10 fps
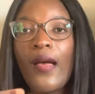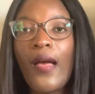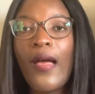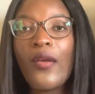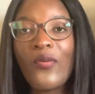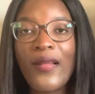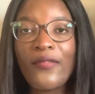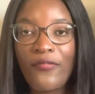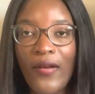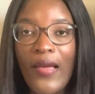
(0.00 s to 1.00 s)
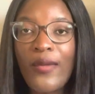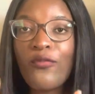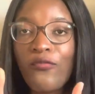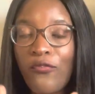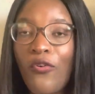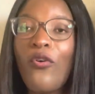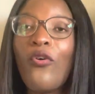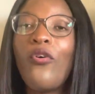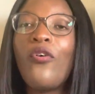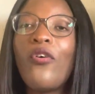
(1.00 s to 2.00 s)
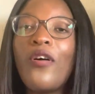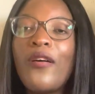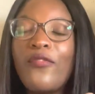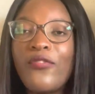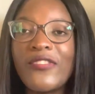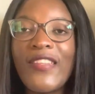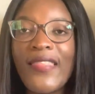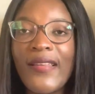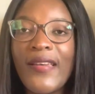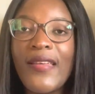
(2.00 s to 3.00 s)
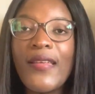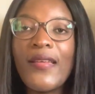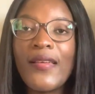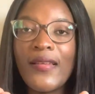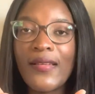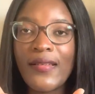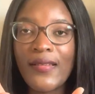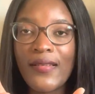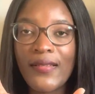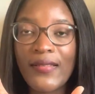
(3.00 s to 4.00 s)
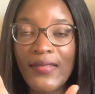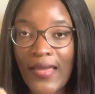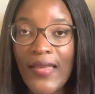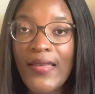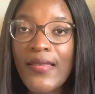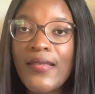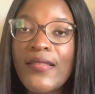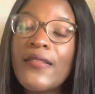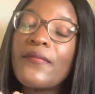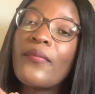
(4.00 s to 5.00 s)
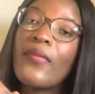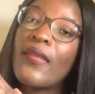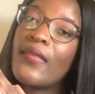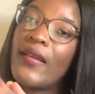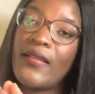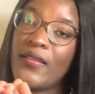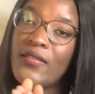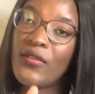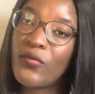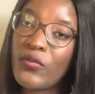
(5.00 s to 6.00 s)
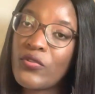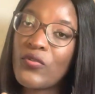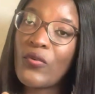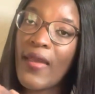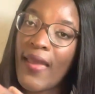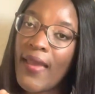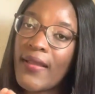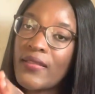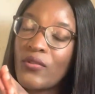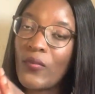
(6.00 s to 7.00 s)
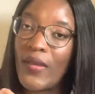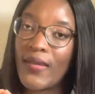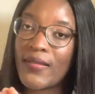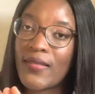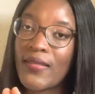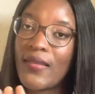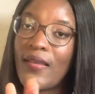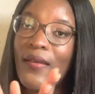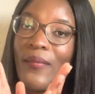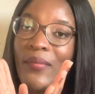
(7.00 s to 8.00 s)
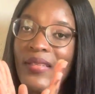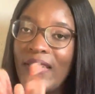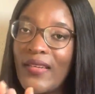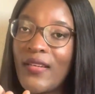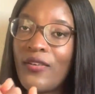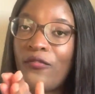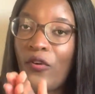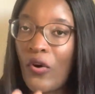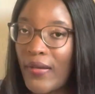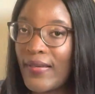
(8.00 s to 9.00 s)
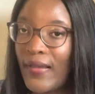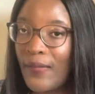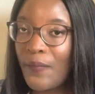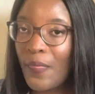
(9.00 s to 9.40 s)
I qualify for 43 days, that is equals to 8 weeks per year for holiday.